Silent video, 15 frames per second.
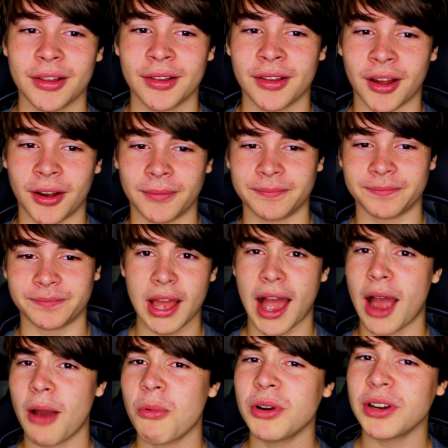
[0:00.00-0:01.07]
So,
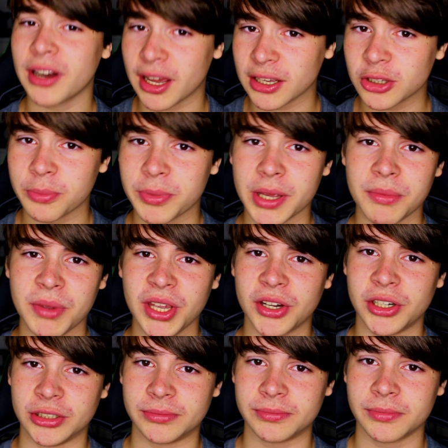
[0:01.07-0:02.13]
I wouldn't like to be him
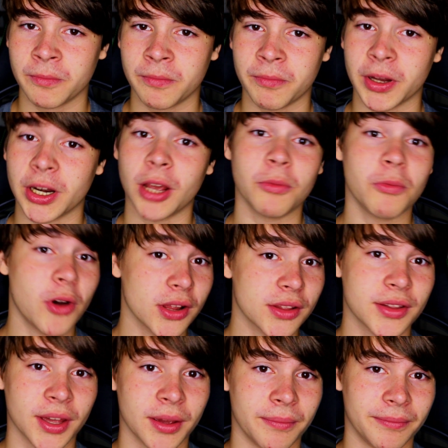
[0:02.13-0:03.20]
either, but I
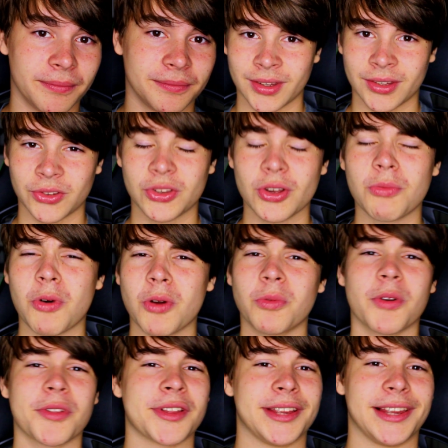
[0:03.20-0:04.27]
was him. So what
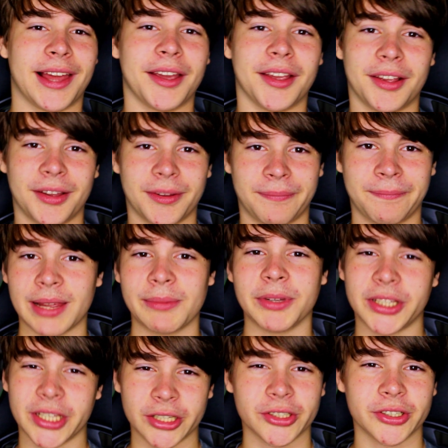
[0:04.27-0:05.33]
was it like? Let me
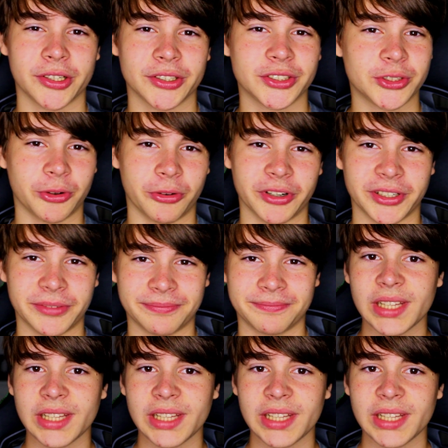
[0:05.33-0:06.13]
tell you the story.